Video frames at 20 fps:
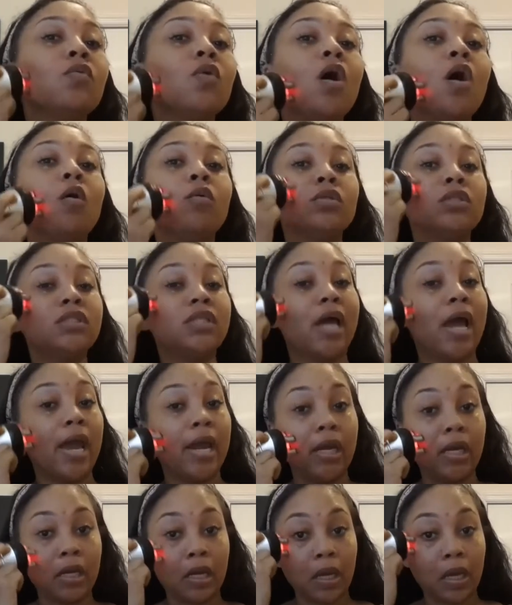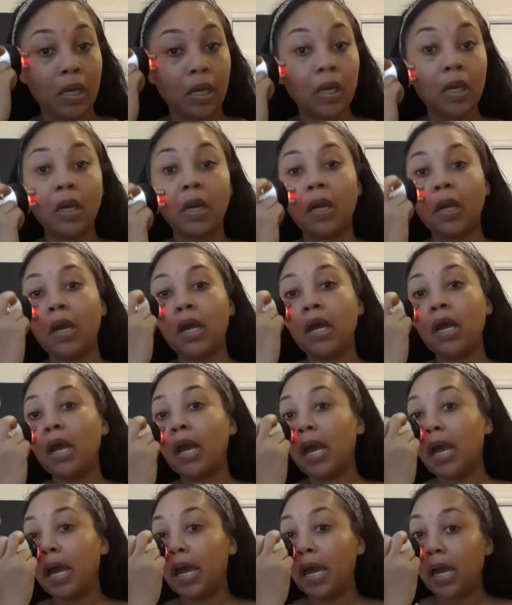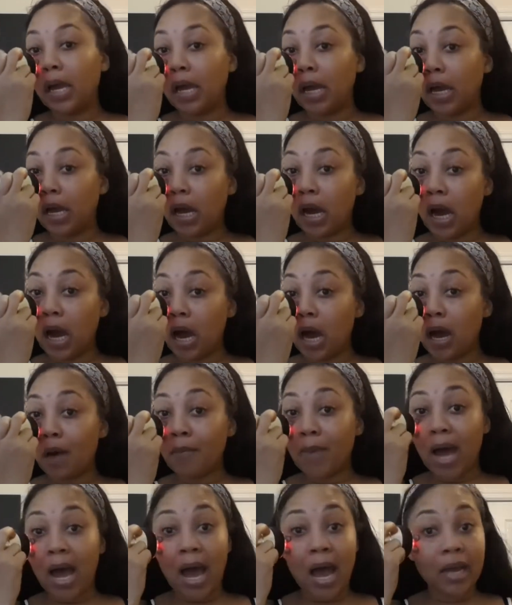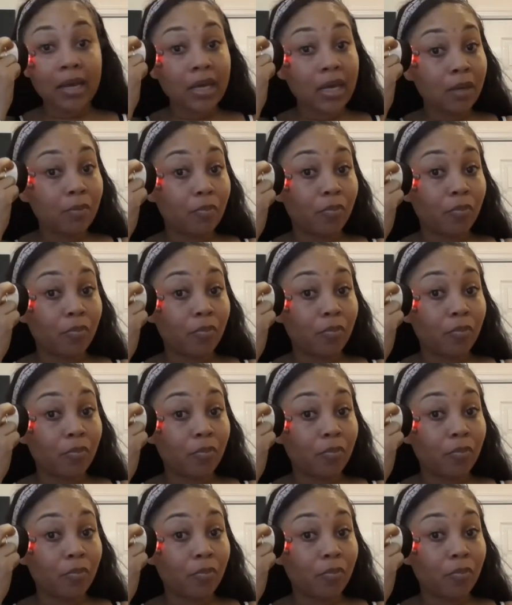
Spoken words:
rotating. I